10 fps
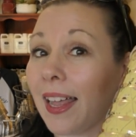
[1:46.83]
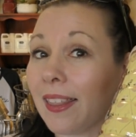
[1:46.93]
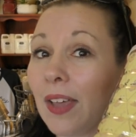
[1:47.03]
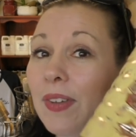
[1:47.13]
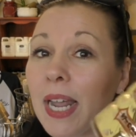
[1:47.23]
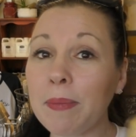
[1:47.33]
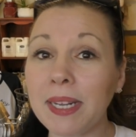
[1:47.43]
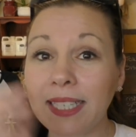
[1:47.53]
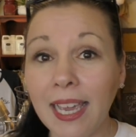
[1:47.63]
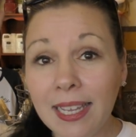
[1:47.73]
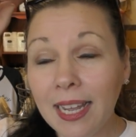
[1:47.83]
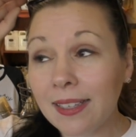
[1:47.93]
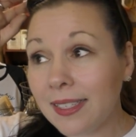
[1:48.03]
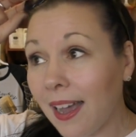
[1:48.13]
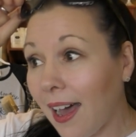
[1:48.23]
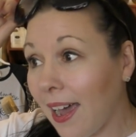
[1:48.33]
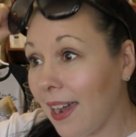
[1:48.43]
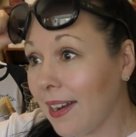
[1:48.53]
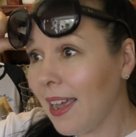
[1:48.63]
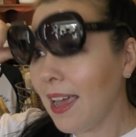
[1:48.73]
I love it. I'm going to take it
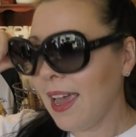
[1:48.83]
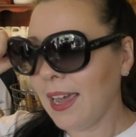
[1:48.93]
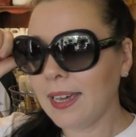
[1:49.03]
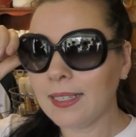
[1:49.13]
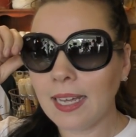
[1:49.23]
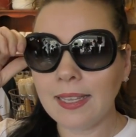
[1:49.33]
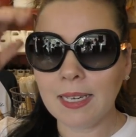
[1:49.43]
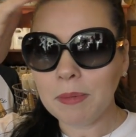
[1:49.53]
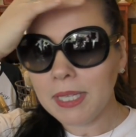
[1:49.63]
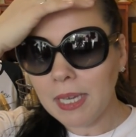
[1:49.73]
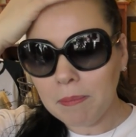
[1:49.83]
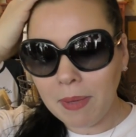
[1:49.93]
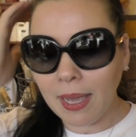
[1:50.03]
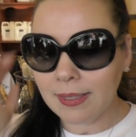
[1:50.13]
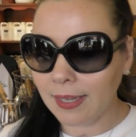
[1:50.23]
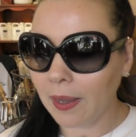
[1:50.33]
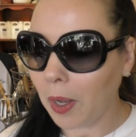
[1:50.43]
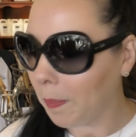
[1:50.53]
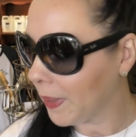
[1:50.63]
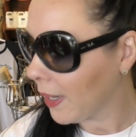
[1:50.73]
outside, and I think I'm going to get Matt's
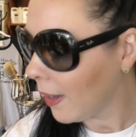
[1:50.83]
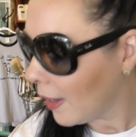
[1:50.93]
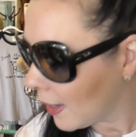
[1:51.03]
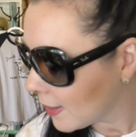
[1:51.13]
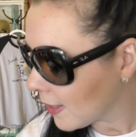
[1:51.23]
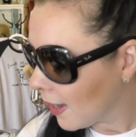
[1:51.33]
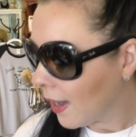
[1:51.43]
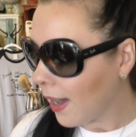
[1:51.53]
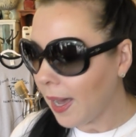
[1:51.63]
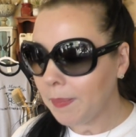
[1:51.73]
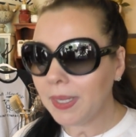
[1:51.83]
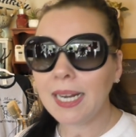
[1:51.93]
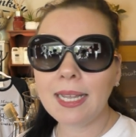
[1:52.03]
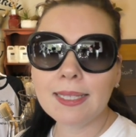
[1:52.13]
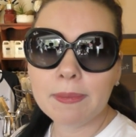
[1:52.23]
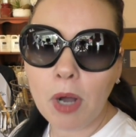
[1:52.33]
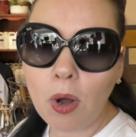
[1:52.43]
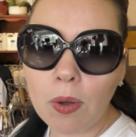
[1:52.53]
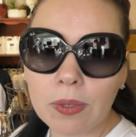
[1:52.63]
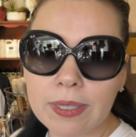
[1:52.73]
help because I'm going to need some
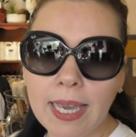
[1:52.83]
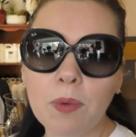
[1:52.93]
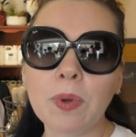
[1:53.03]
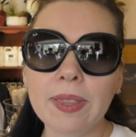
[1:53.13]
holes, okay?